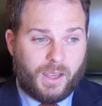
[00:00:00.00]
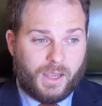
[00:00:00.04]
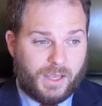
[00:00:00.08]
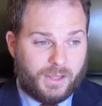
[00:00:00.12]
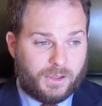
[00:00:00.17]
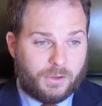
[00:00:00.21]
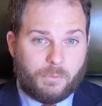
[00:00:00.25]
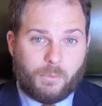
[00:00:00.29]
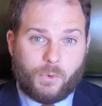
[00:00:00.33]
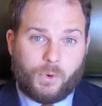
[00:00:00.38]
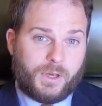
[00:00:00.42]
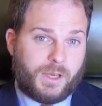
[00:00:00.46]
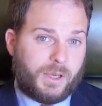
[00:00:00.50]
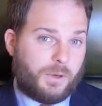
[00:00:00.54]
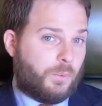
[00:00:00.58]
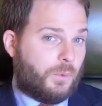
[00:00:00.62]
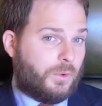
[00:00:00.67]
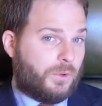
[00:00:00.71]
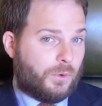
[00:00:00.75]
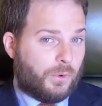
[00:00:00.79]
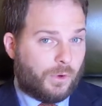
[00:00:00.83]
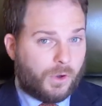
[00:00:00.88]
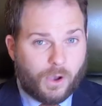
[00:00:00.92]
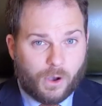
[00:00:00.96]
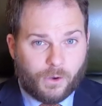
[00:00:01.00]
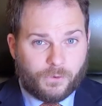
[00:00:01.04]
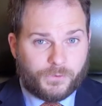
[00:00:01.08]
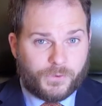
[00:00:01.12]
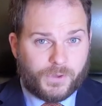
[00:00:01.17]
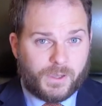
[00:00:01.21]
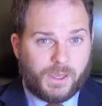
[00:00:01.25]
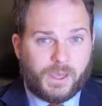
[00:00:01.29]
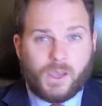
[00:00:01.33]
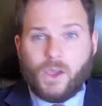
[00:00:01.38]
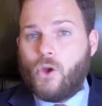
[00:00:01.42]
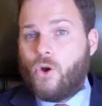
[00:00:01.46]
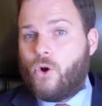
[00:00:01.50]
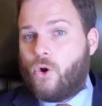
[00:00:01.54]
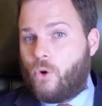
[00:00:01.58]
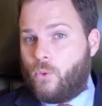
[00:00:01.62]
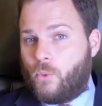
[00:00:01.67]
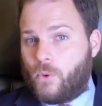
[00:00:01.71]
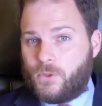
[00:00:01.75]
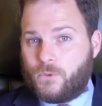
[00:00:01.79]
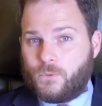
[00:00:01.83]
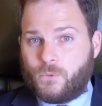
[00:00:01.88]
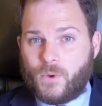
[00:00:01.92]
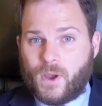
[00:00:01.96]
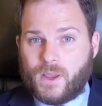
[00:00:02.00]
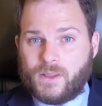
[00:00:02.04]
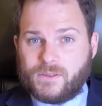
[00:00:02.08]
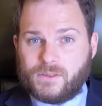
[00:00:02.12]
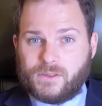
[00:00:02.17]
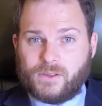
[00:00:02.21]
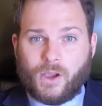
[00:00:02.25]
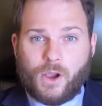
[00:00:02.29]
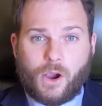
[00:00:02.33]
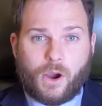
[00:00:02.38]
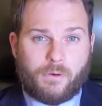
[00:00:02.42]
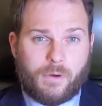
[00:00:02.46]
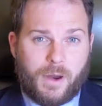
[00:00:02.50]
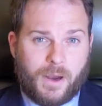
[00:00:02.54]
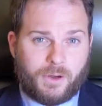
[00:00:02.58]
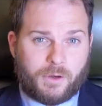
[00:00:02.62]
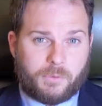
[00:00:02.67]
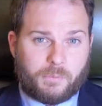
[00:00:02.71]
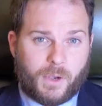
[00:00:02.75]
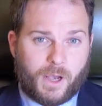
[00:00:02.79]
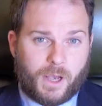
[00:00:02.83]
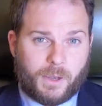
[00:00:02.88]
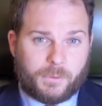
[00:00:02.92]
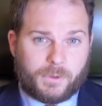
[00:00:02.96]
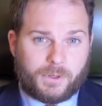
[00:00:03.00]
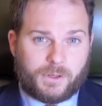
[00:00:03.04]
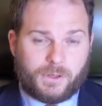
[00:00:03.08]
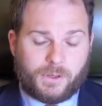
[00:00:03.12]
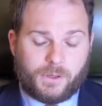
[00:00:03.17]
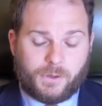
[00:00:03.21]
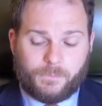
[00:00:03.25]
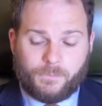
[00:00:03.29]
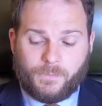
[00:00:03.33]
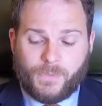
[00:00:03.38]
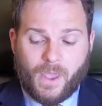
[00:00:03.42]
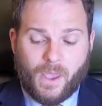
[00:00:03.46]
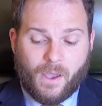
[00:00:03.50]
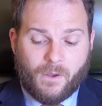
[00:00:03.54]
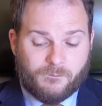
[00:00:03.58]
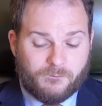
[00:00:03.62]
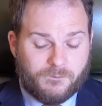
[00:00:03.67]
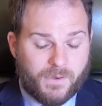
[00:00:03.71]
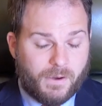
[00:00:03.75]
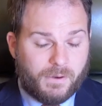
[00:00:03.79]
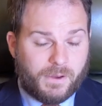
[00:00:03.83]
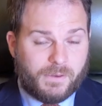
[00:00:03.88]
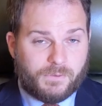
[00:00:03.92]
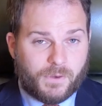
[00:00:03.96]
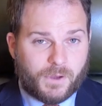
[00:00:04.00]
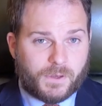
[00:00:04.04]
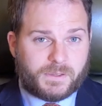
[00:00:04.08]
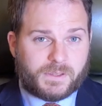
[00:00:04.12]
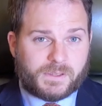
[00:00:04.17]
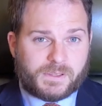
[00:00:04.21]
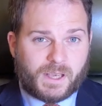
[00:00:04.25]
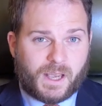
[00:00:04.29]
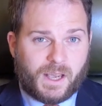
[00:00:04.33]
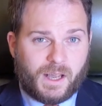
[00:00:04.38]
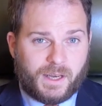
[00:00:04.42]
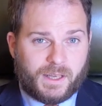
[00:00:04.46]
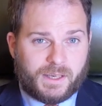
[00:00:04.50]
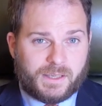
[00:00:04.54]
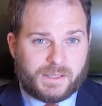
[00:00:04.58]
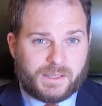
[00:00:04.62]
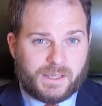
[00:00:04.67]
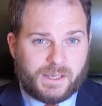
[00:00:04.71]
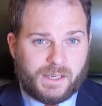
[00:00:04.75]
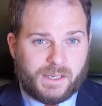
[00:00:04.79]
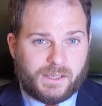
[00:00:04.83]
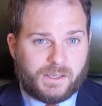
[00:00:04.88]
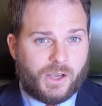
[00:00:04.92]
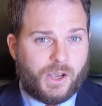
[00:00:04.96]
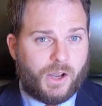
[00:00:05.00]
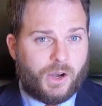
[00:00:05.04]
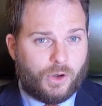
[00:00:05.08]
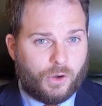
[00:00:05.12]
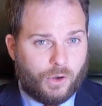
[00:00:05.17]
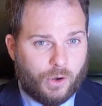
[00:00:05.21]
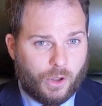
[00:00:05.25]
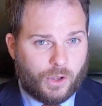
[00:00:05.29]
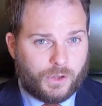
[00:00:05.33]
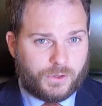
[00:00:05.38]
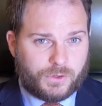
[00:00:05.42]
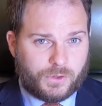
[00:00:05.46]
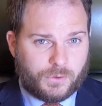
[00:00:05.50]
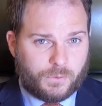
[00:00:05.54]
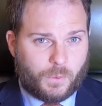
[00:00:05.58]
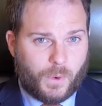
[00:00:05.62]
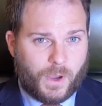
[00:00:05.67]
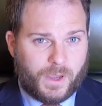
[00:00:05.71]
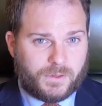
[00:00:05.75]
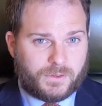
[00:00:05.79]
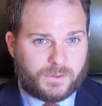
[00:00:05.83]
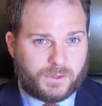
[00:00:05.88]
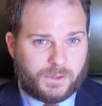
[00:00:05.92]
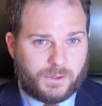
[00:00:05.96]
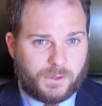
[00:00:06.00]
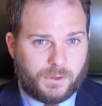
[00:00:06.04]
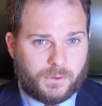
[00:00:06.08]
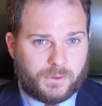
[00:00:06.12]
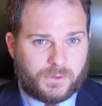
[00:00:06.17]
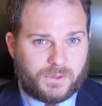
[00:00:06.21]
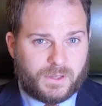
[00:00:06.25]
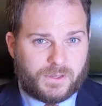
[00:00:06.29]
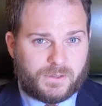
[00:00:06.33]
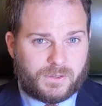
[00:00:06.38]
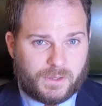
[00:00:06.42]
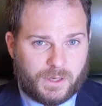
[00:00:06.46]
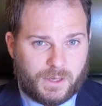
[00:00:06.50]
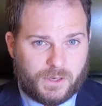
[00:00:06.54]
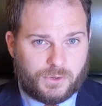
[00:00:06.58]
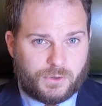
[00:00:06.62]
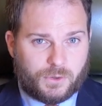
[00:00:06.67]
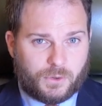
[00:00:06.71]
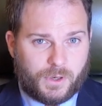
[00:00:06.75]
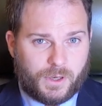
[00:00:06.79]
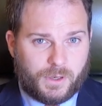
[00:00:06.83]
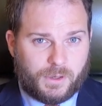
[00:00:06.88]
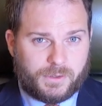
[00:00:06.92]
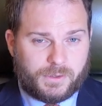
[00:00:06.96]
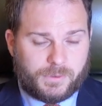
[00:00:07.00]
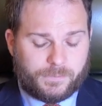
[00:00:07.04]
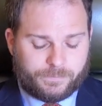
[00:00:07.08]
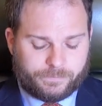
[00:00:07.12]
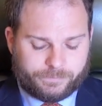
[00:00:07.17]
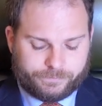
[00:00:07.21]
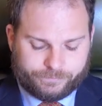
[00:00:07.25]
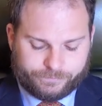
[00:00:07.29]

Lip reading: in the morning with your coffee or with friends around a barbecue. Very versatile indeed. Lots of ways to use this and enjoy it.